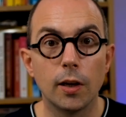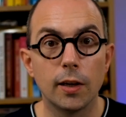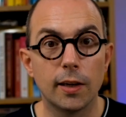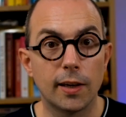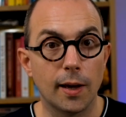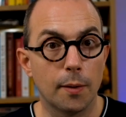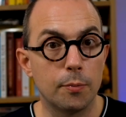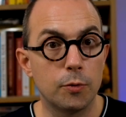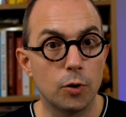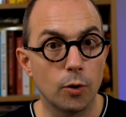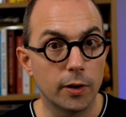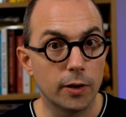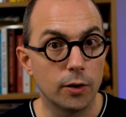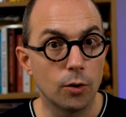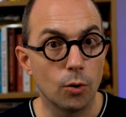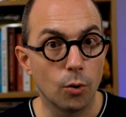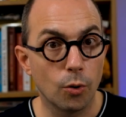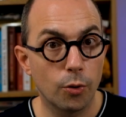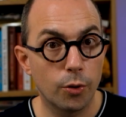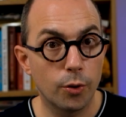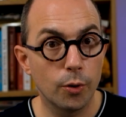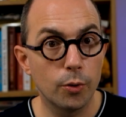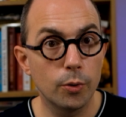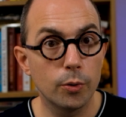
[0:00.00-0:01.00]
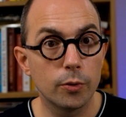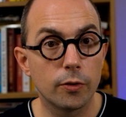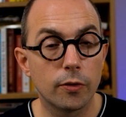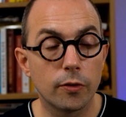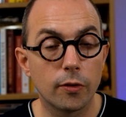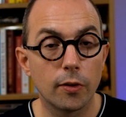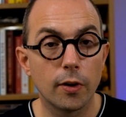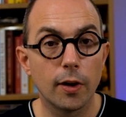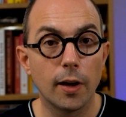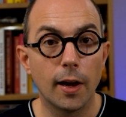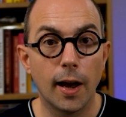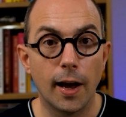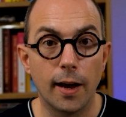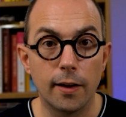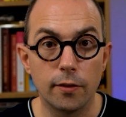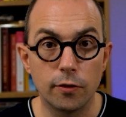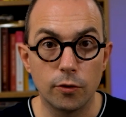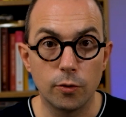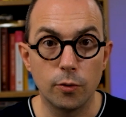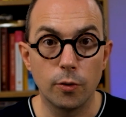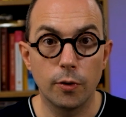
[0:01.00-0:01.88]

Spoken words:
capturing your thoughts as